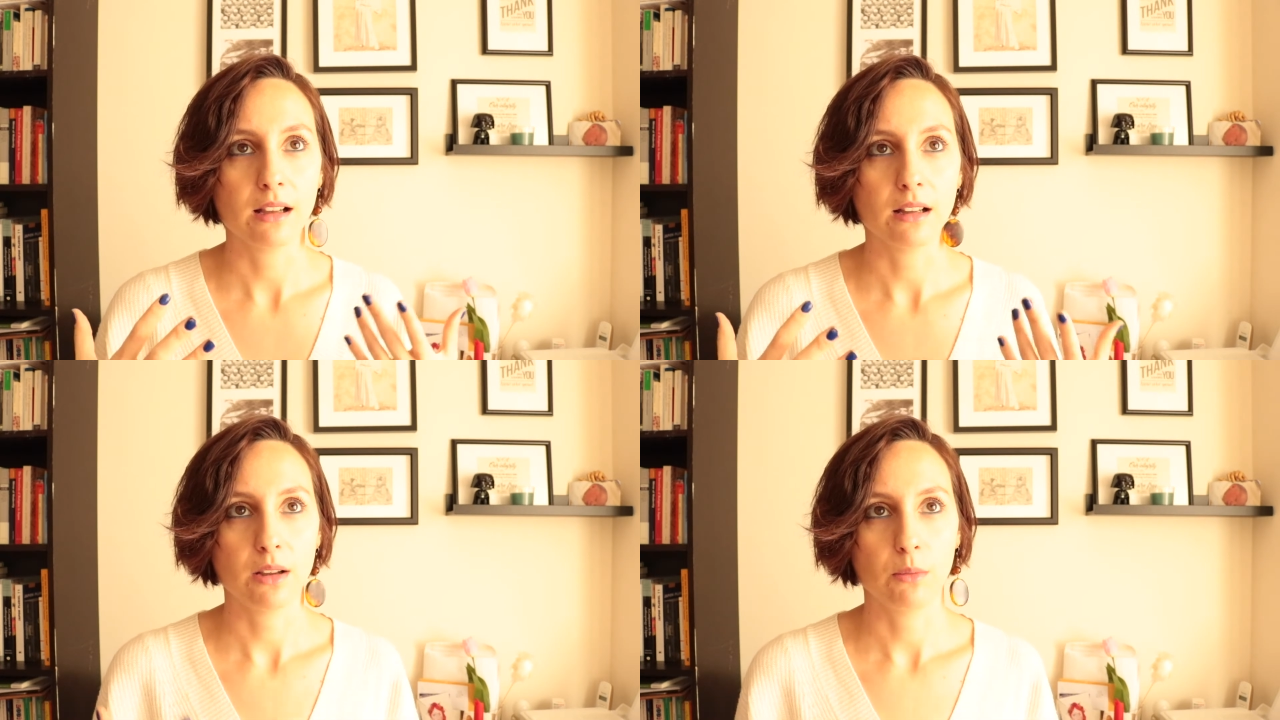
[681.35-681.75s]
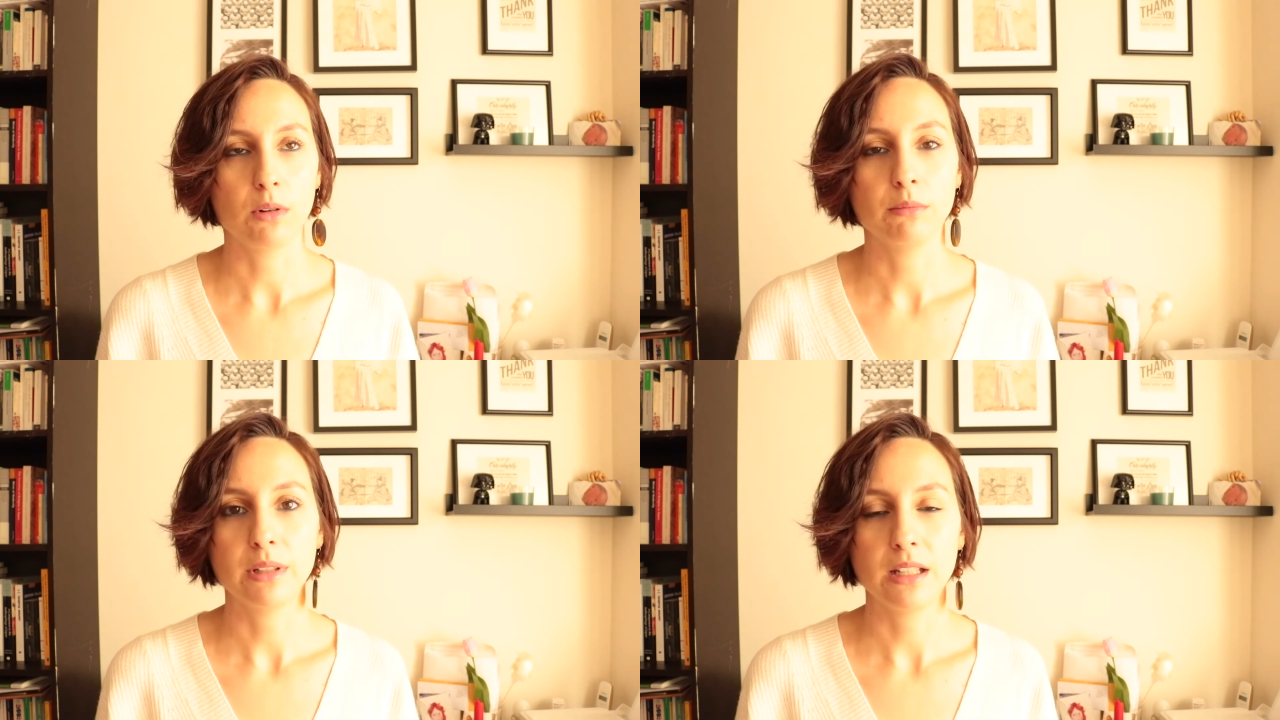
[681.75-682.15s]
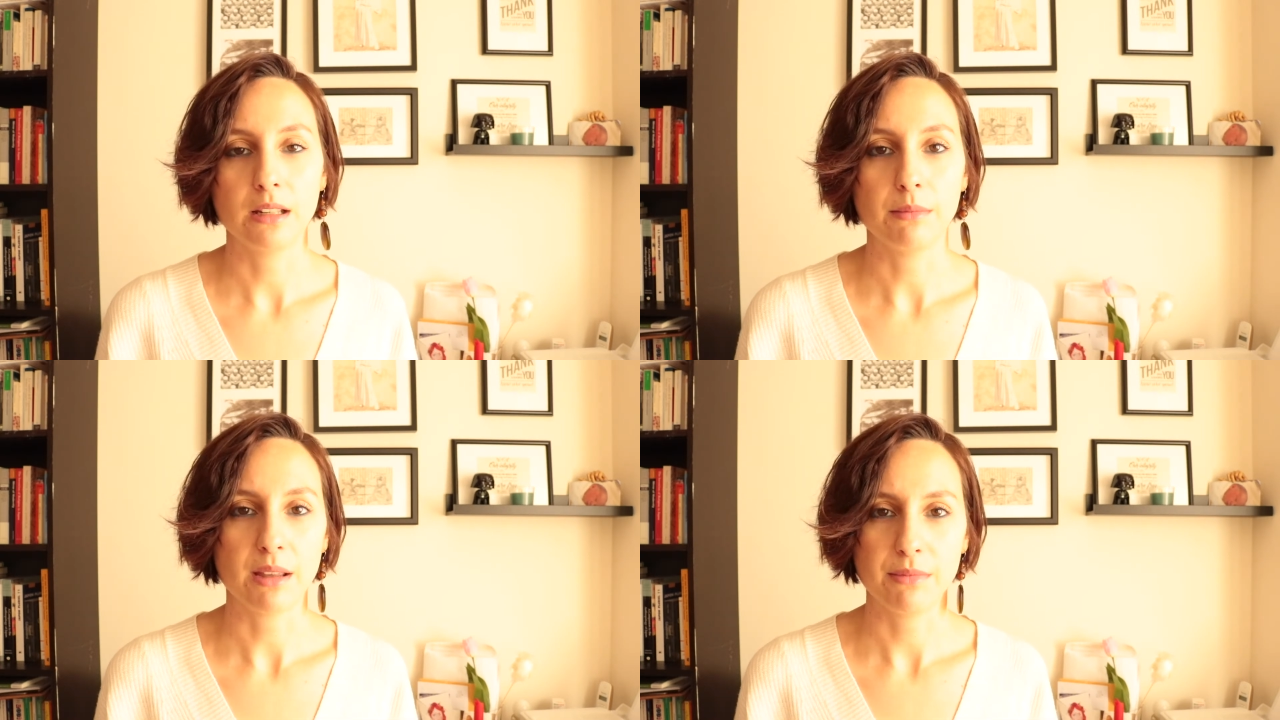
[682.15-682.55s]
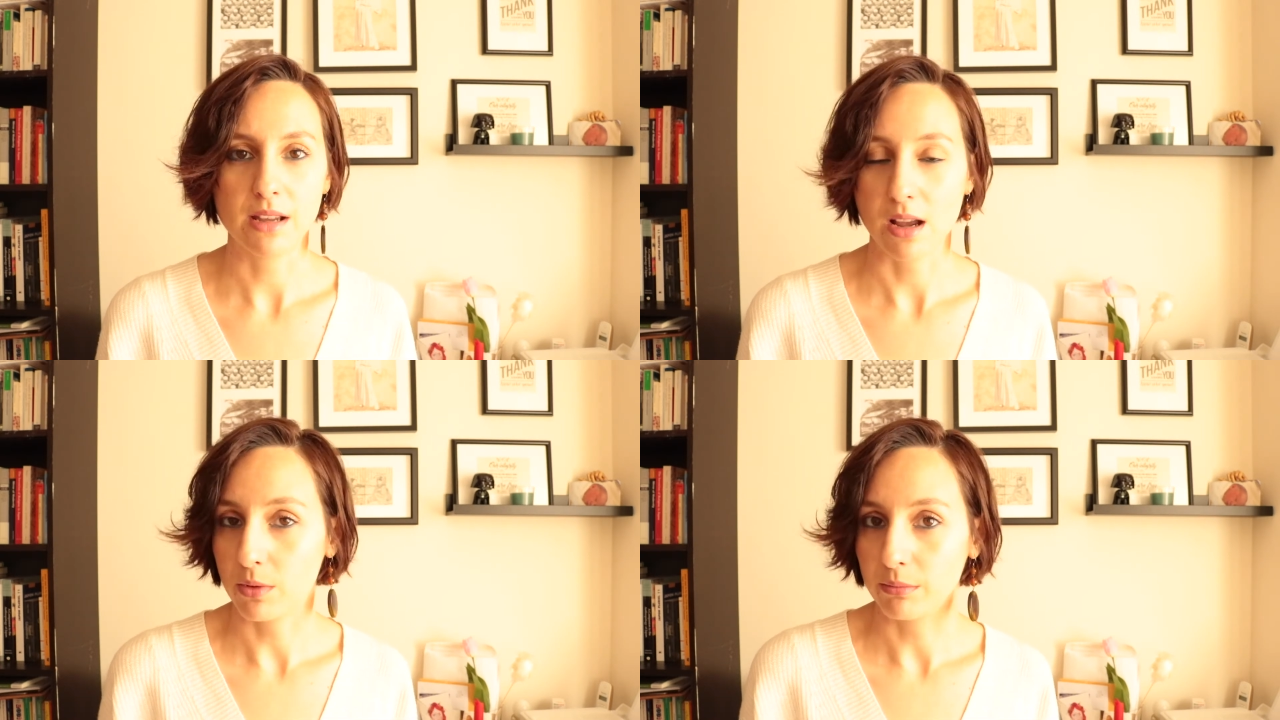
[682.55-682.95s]

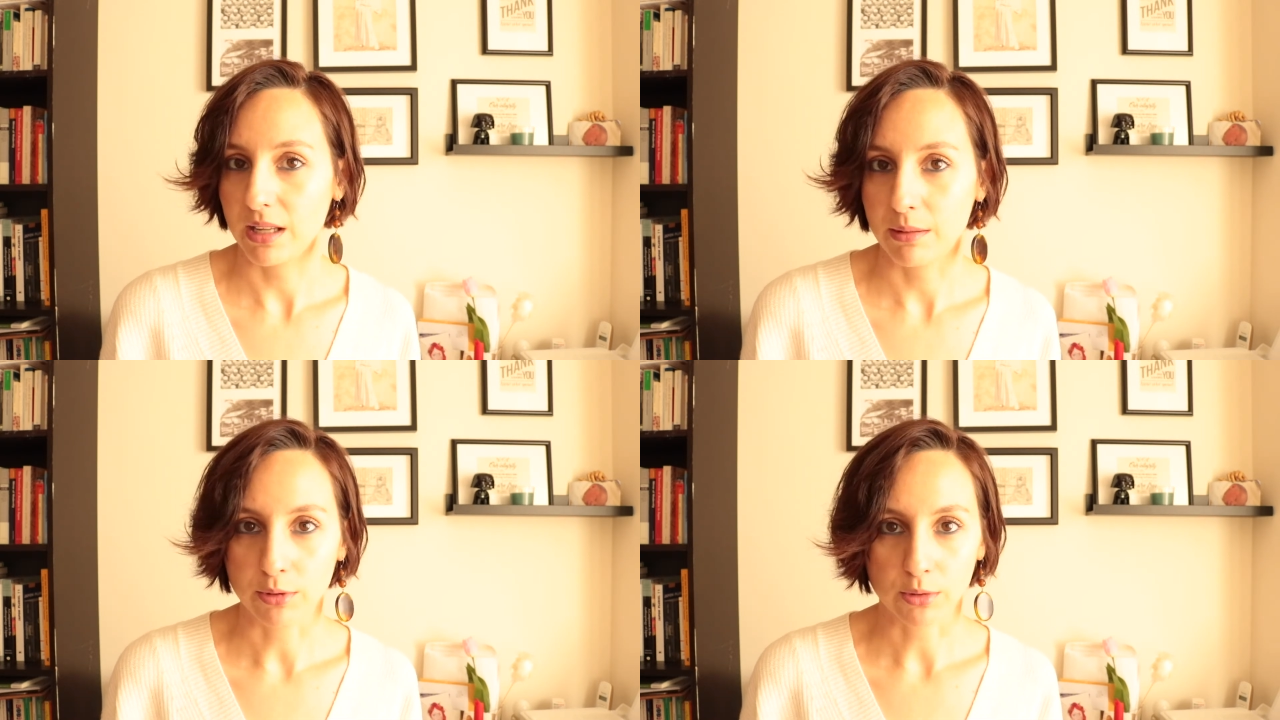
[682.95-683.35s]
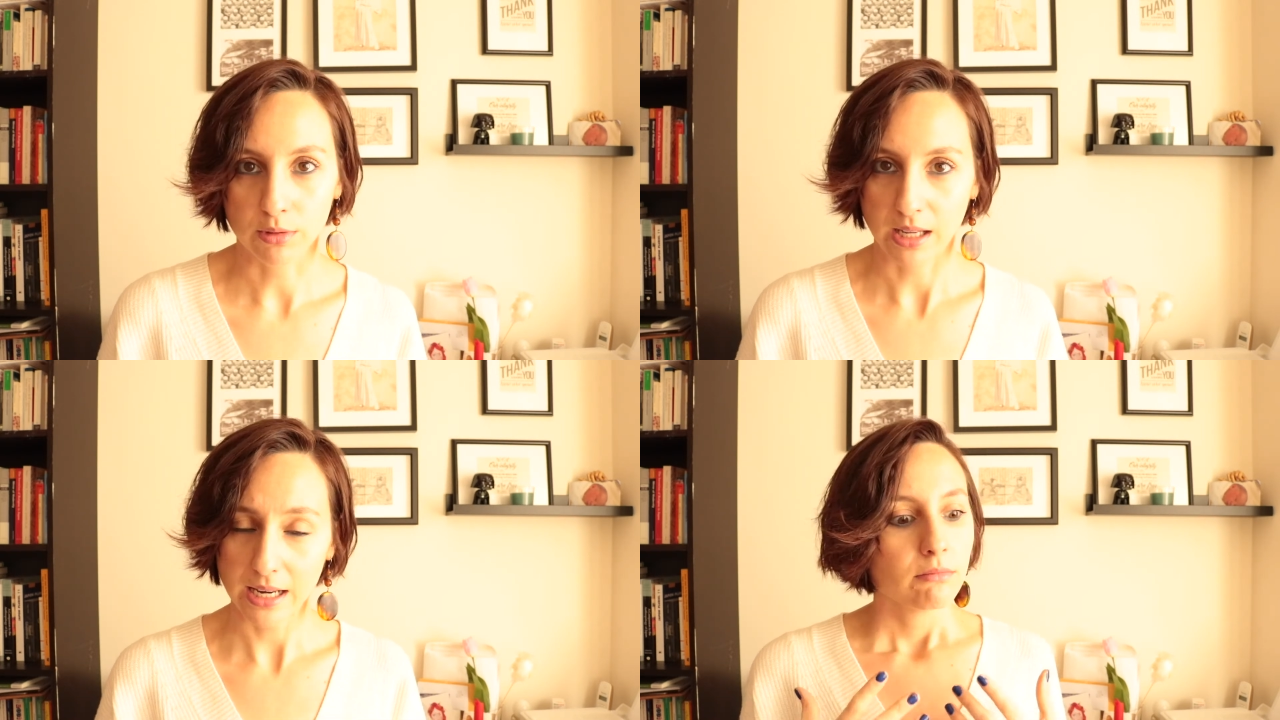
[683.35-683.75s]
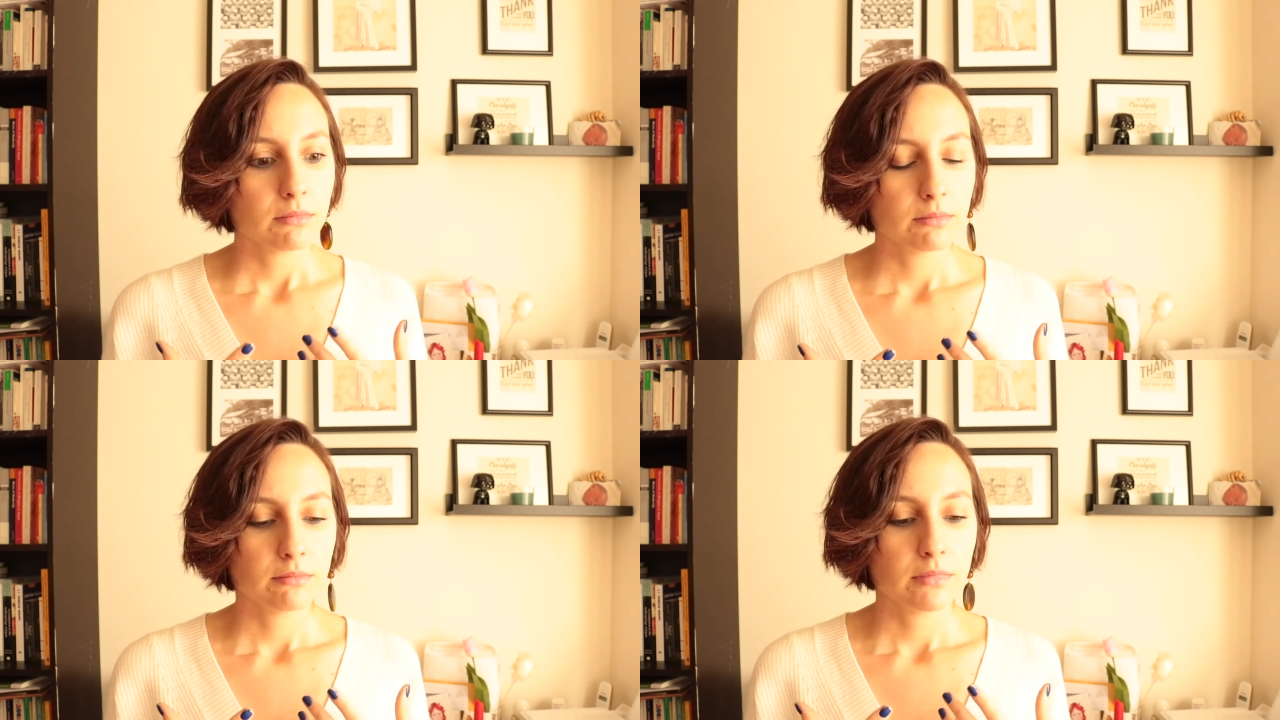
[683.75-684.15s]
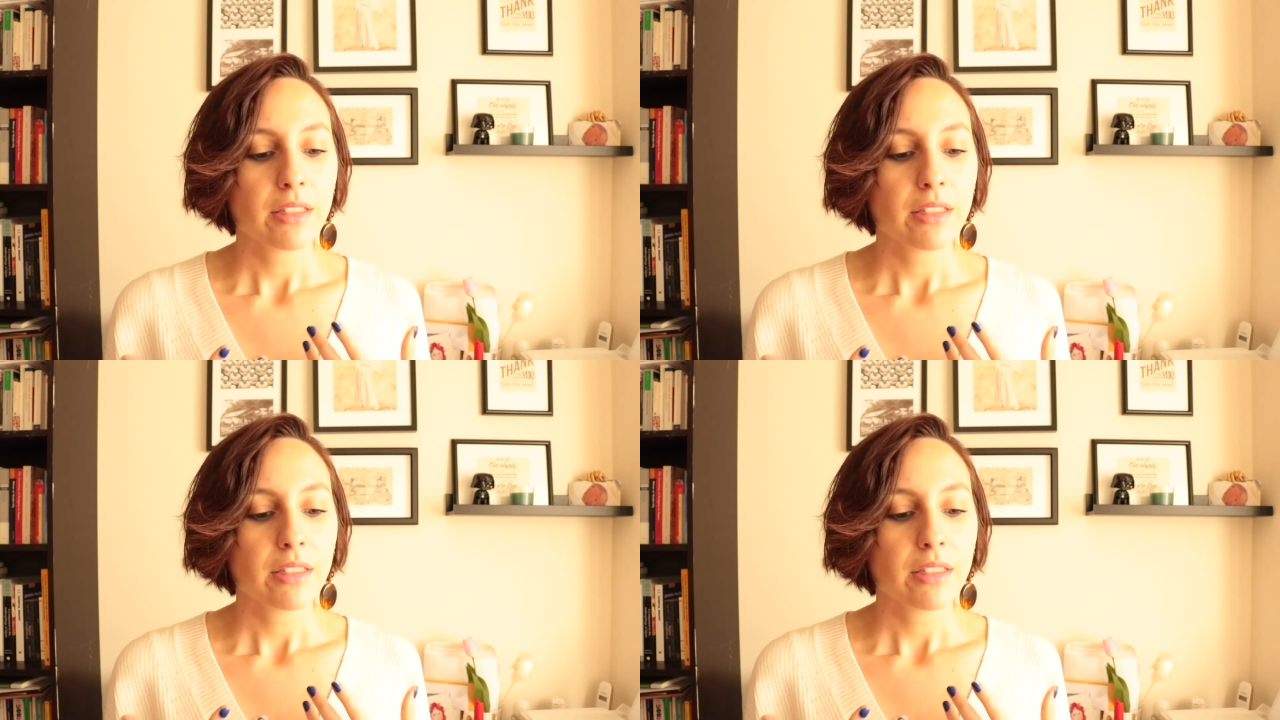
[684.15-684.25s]
maybe I won't be able to get in.